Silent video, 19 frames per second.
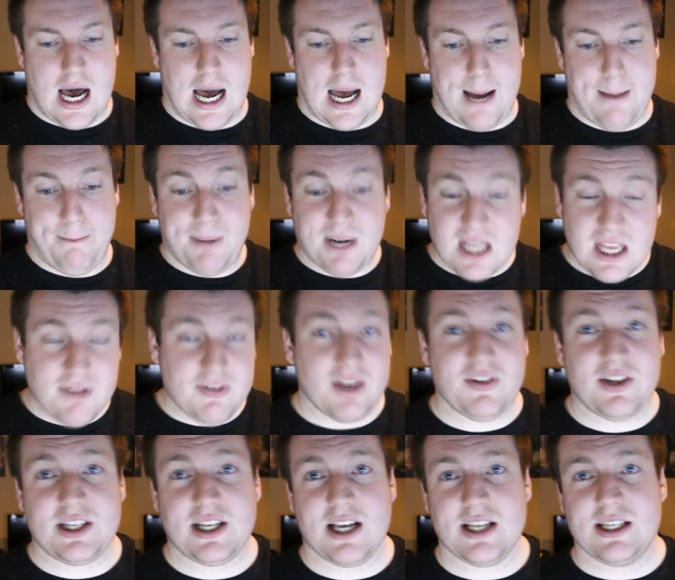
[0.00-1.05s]
Um, but even
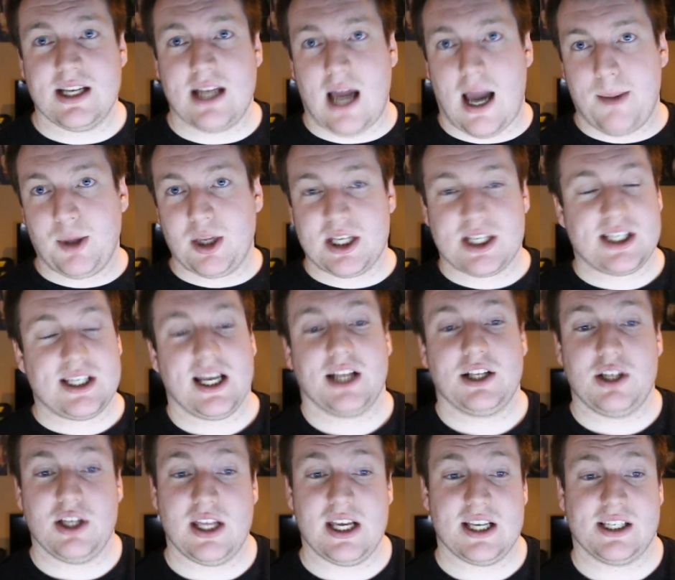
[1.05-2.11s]
if it doesn't, I'm going to
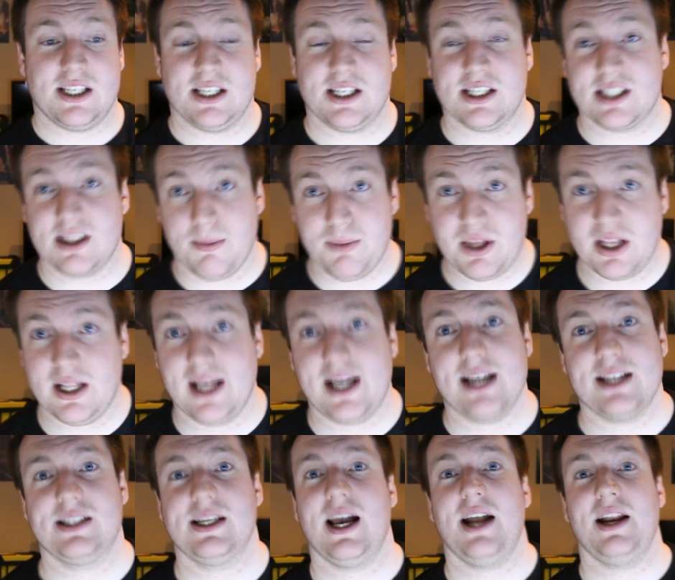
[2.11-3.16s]
stick to this. This is something,
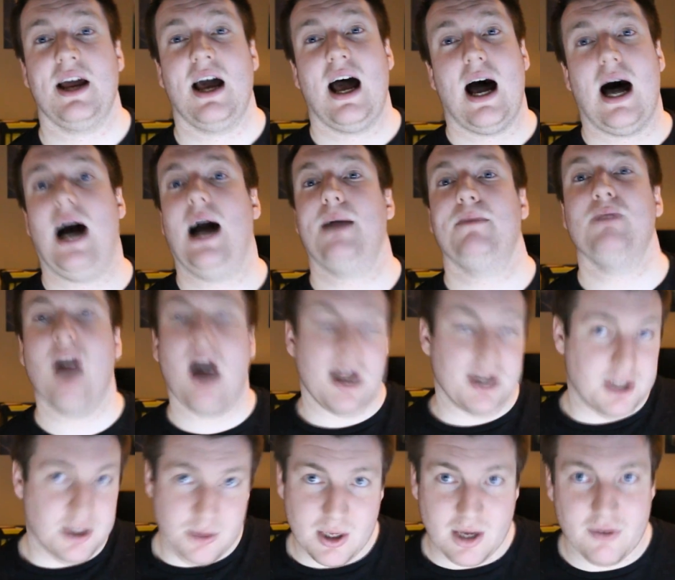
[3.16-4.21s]
like I said, I'm
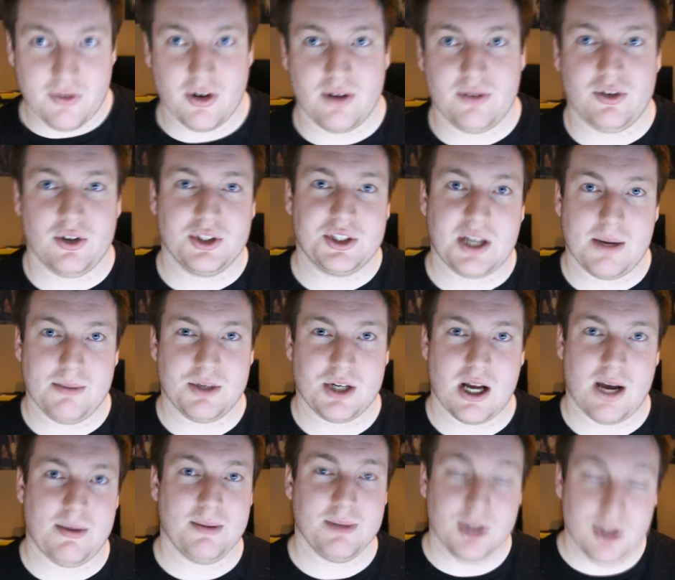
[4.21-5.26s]
not doing for a full time
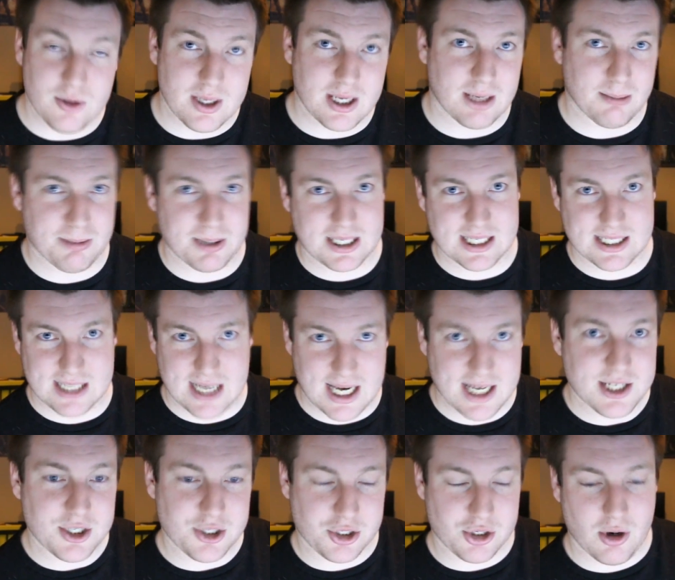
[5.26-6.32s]
job. I'm doing it because
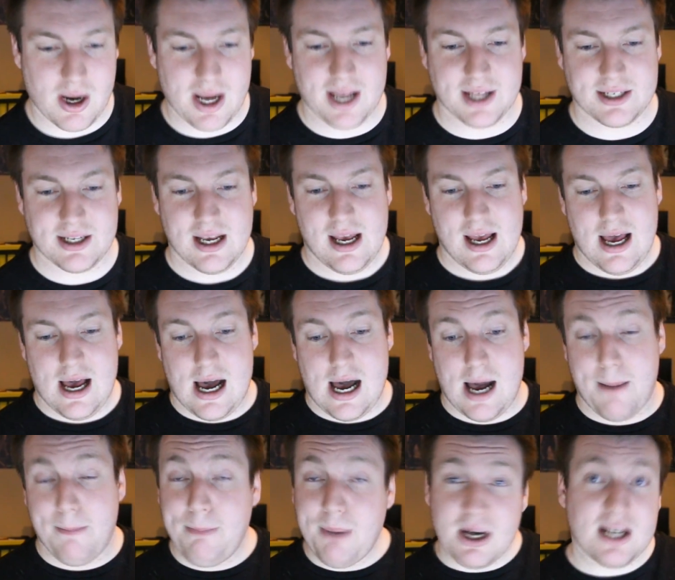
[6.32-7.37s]
I enjoy it.
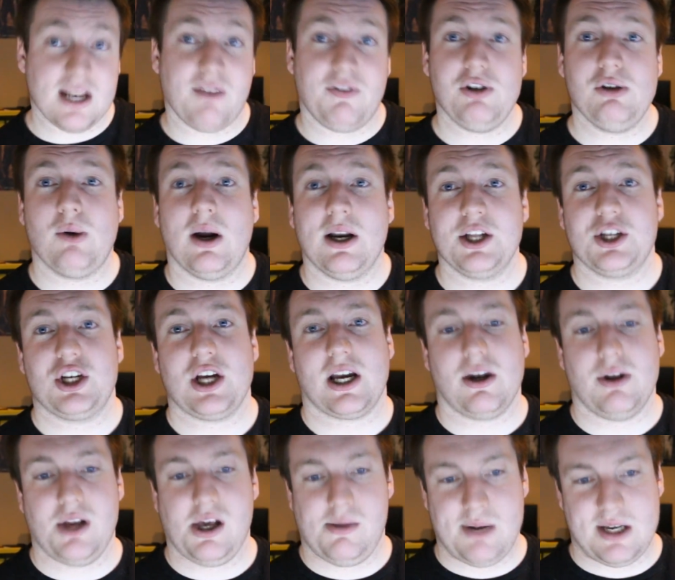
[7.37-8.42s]
Uh, but if you want to
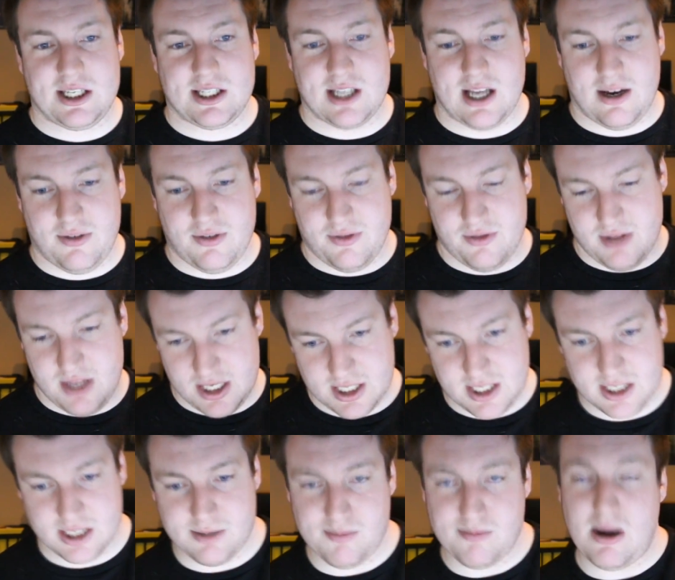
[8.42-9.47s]
check out all my stuff,
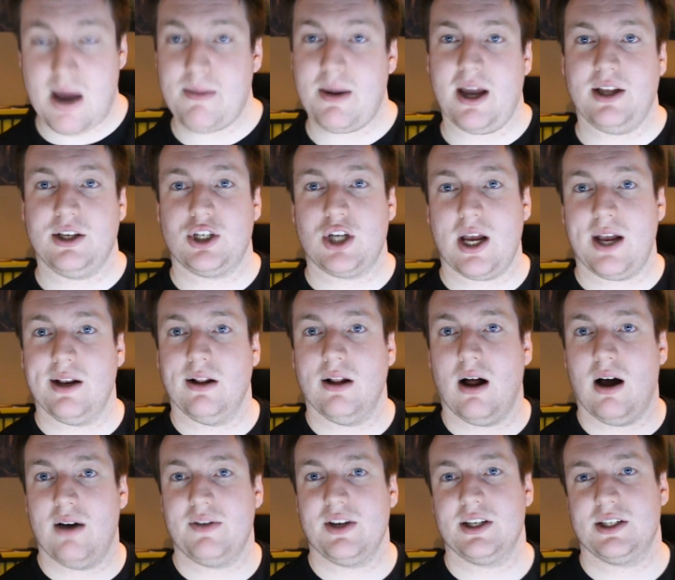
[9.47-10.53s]
this is my main channel,
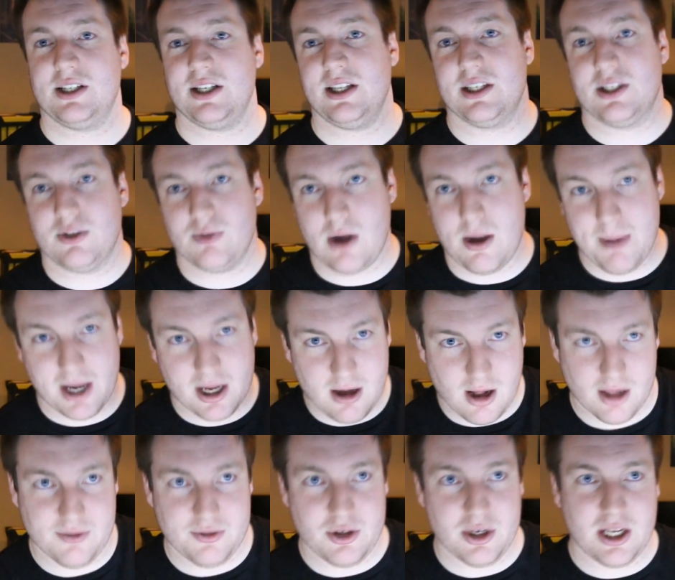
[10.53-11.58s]
obviously. This is where I make
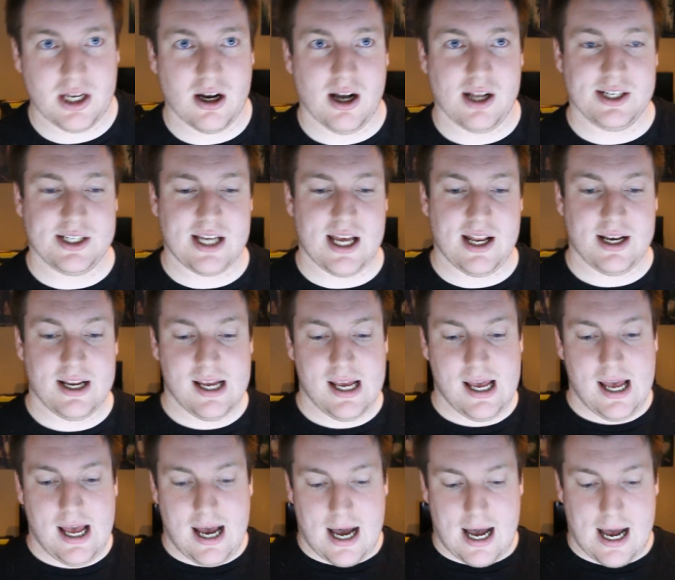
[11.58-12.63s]
Call of Duty content.
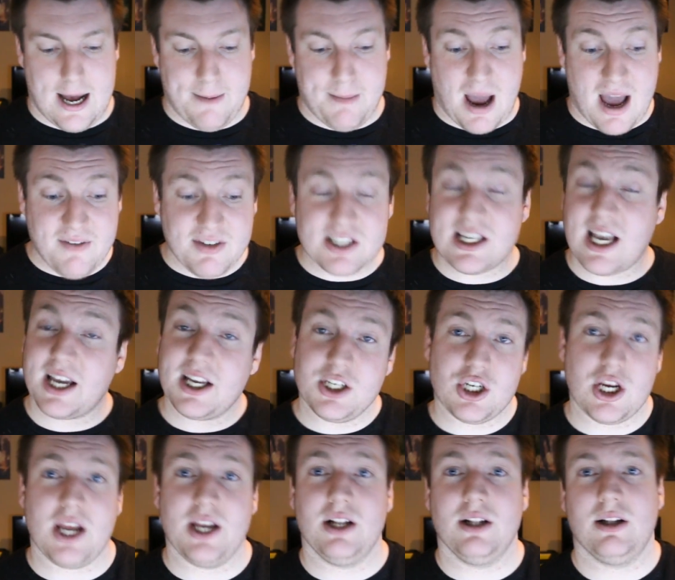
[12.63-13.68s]
Um, I have a
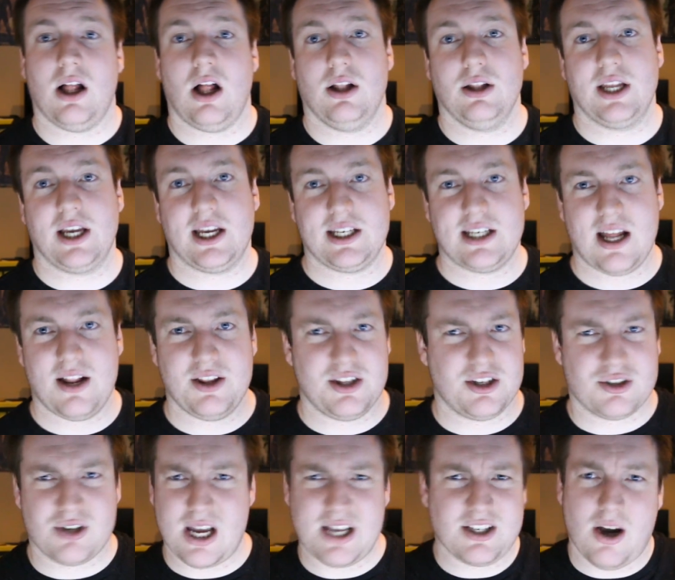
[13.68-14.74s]
second channel. I'll link it down.
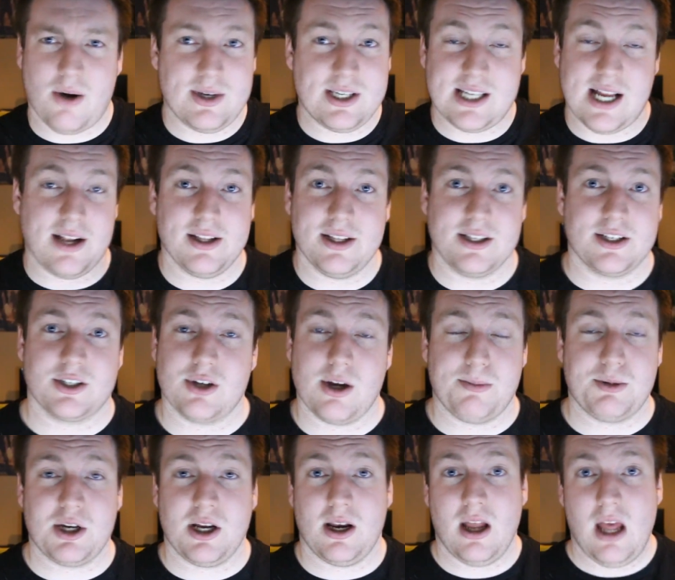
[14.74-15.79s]
In the, it's always down in the
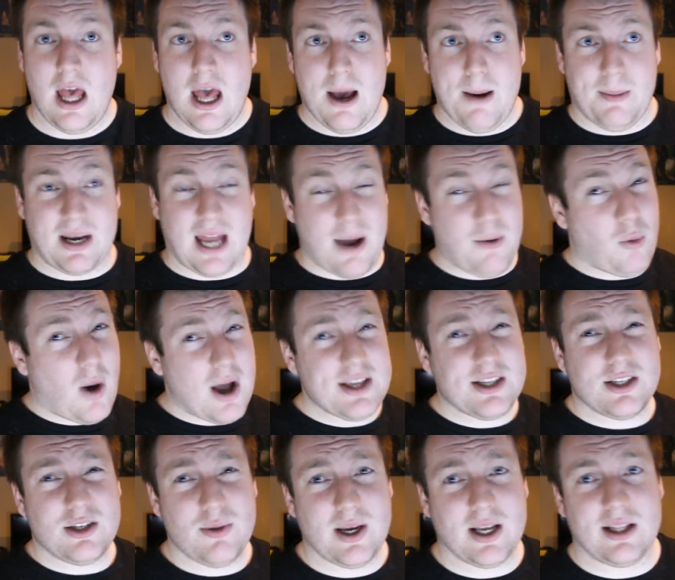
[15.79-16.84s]
description. But I
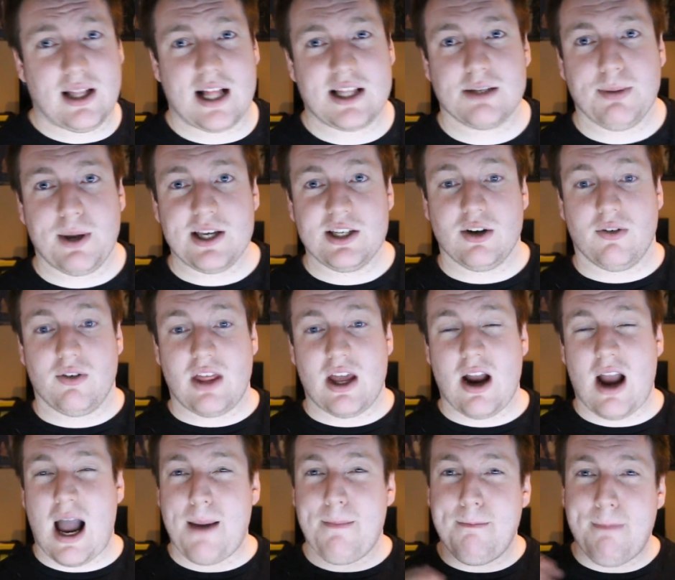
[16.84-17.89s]
was doing Let's Plays over
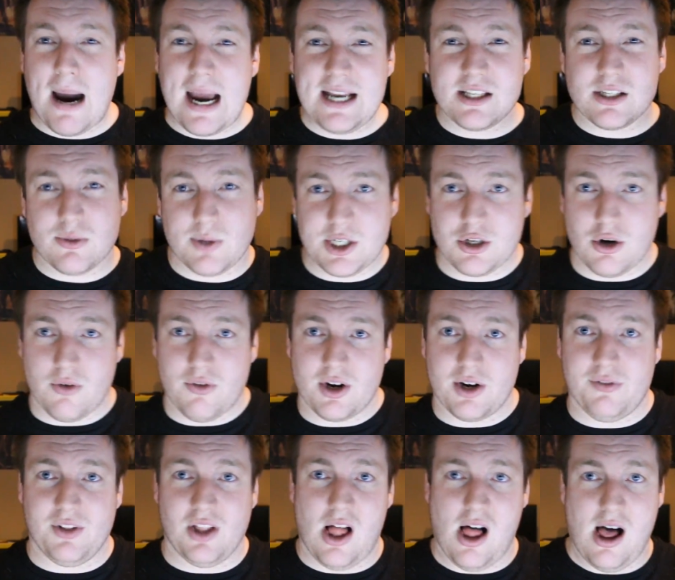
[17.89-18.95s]
there. I might switch over
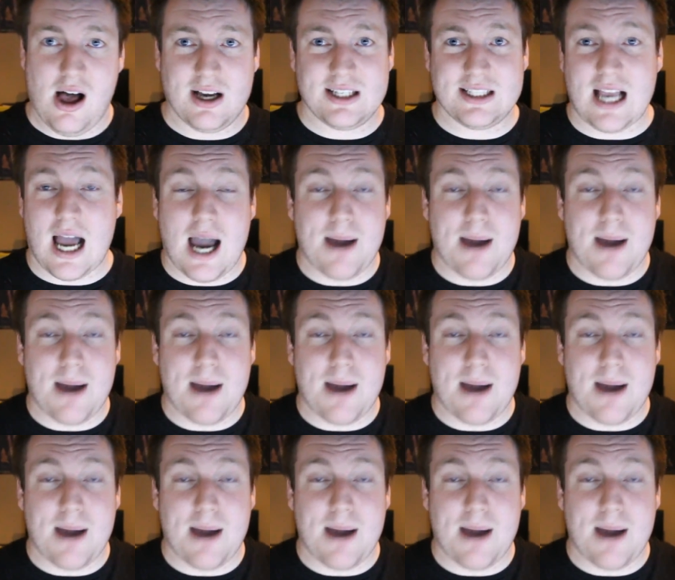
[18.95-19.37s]
to vlogs.